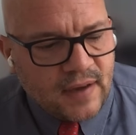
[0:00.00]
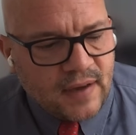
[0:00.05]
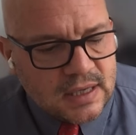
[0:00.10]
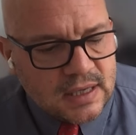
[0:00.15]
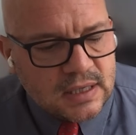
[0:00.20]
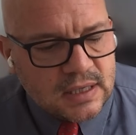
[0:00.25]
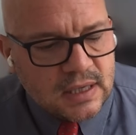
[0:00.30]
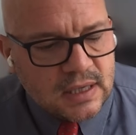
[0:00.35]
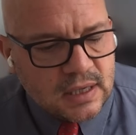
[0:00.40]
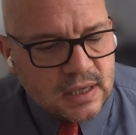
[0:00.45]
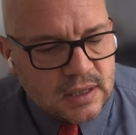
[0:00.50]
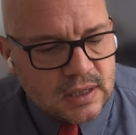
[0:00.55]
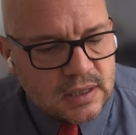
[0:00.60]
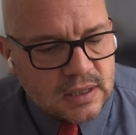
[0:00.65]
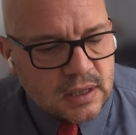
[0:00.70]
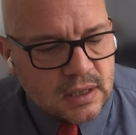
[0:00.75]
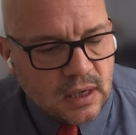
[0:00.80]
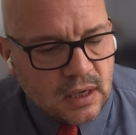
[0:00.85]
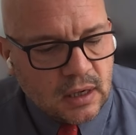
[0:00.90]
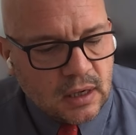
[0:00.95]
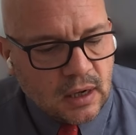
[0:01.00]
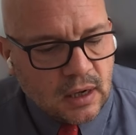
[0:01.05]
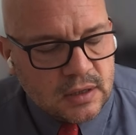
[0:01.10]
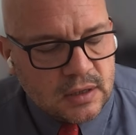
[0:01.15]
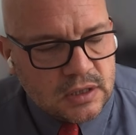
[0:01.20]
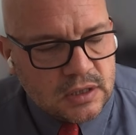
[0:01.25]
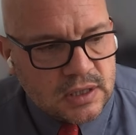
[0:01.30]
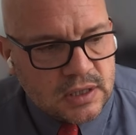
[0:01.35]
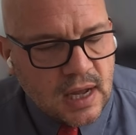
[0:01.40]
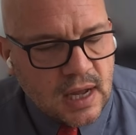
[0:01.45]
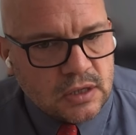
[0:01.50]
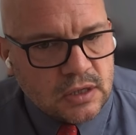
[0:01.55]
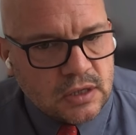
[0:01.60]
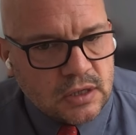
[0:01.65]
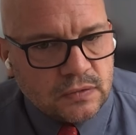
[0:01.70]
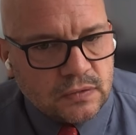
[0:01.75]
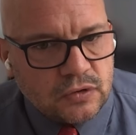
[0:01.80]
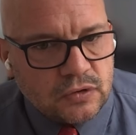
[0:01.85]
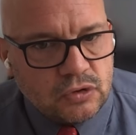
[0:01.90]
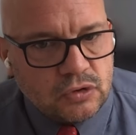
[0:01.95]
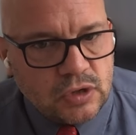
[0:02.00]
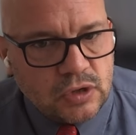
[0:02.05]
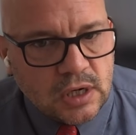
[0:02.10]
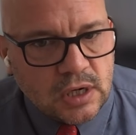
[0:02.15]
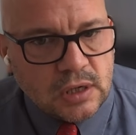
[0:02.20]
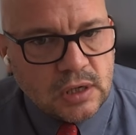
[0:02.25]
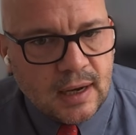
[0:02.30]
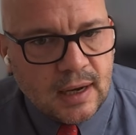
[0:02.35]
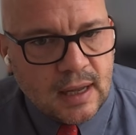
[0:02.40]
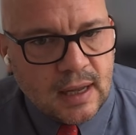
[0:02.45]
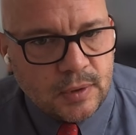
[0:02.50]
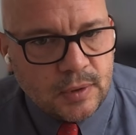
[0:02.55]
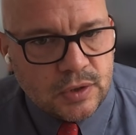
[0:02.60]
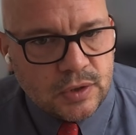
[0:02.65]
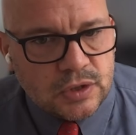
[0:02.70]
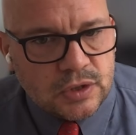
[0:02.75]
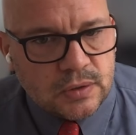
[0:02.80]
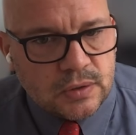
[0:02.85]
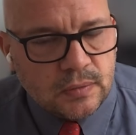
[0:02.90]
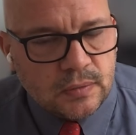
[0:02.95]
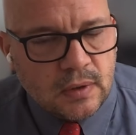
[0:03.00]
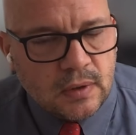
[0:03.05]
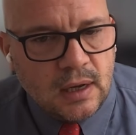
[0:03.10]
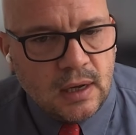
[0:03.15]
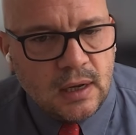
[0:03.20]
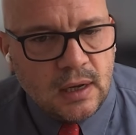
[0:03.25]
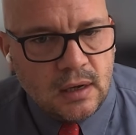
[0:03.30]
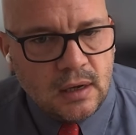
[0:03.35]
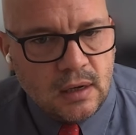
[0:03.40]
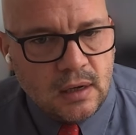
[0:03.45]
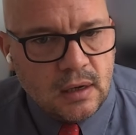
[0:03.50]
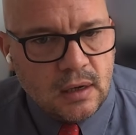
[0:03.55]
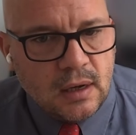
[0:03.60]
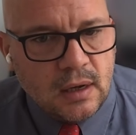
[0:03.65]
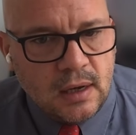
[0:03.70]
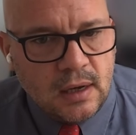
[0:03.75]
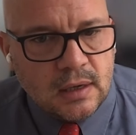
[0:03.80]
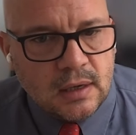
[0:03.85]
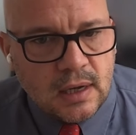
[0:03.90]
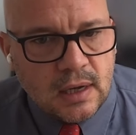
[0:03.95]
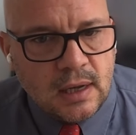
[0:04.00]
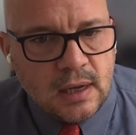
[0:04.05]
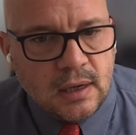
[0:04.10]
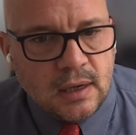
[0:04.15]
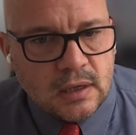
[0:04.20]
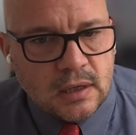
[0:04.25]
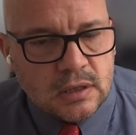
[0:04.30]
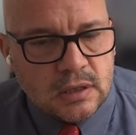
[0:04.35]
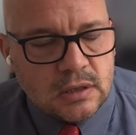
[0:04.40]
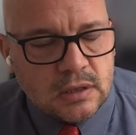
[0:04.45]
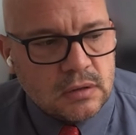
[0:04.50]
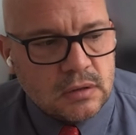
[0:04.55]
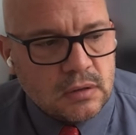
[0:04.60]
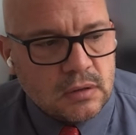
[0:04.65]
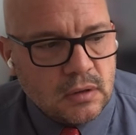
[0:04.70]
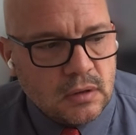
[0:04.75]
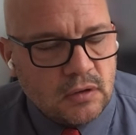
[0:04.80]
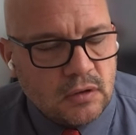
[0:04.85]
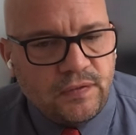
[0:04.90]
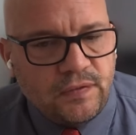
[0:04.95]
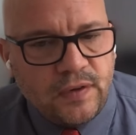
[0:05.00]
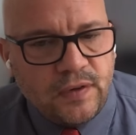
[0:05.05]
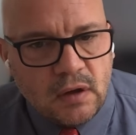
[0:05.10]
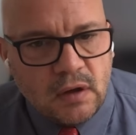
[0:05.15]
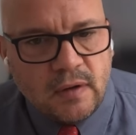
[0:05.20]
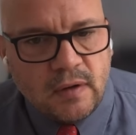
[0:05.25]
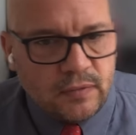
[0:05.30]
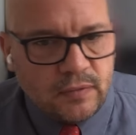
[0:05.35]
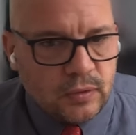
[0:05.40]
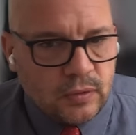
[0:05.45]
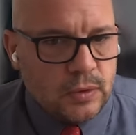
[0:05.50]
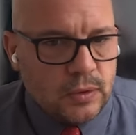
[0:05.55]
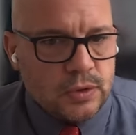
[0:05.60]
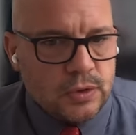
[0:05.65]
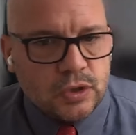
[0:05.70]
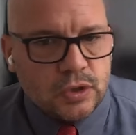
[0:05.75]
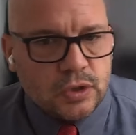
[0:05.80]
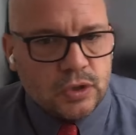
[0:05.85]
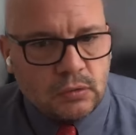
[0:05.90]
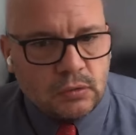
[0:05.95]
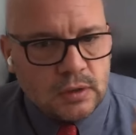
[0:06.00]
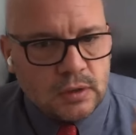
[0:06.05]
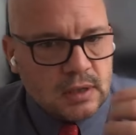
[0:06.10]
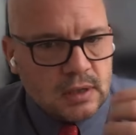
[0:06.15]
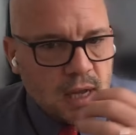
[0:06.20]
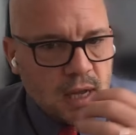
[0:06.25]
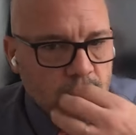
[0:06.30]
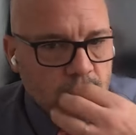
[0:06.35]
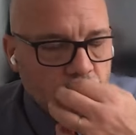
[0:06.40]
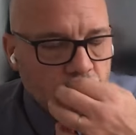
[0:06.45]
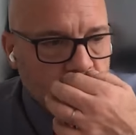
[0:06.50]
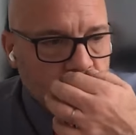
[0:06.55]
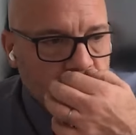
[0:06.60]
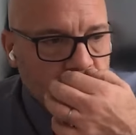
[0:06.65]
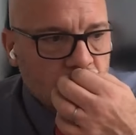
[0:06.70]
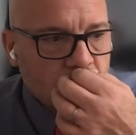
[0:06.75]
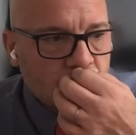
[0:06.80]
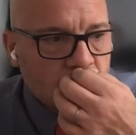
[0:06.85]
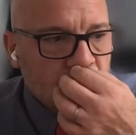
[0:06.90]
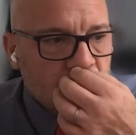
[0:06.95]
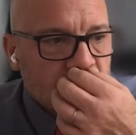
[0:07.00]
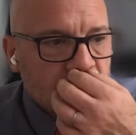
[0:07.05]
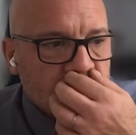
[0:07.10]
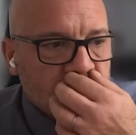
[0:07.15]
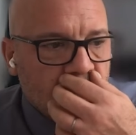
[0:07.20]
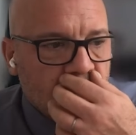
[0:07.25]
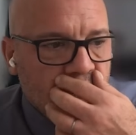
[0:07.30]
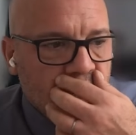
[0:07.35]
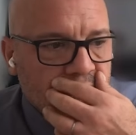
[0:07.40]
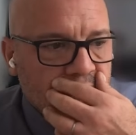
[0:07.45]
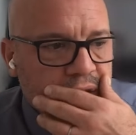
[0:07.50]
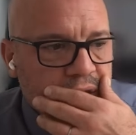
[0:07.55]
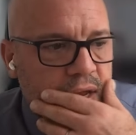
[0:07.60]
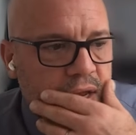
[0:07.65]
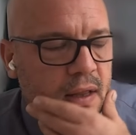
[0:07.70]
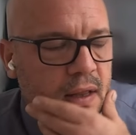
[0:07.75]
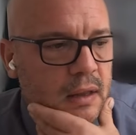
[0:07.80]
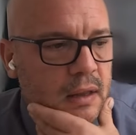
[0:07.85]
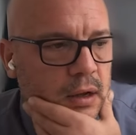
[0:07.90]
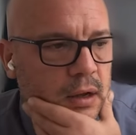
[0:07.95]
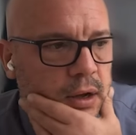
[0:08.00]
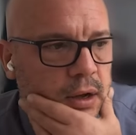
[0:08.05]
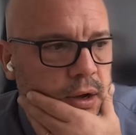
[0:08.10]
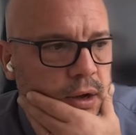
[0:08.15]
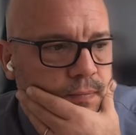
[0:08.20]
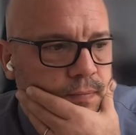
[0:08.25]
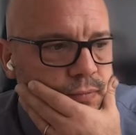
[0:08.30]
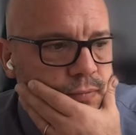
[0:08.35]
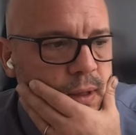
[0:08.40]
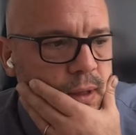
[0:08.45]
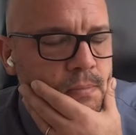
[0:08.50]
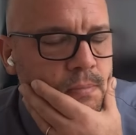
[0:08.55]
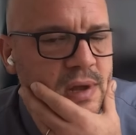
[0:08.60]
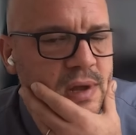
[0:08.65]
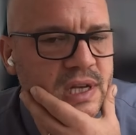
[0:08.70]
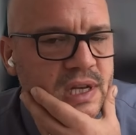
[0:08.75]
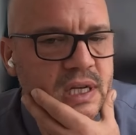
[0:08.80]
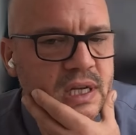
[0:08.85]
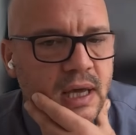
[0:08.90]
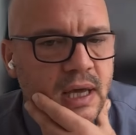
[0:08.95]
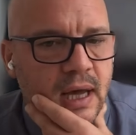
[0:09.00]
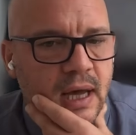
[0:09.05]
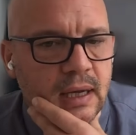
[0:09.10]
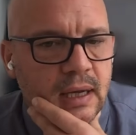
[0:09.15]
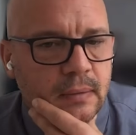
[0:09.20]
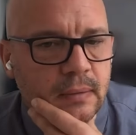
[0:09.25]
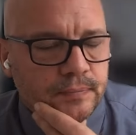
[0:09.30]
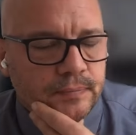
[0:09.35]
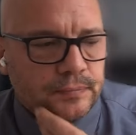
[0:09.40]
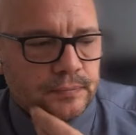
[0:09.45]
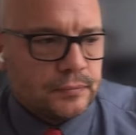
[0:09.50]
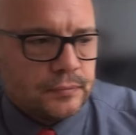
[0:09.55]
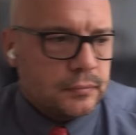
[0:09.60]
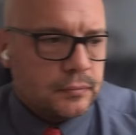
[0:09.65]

faces a kind of sets of strategic dilemmas in, in, in its sphere of influence or its neighborhood that I think um, mitigate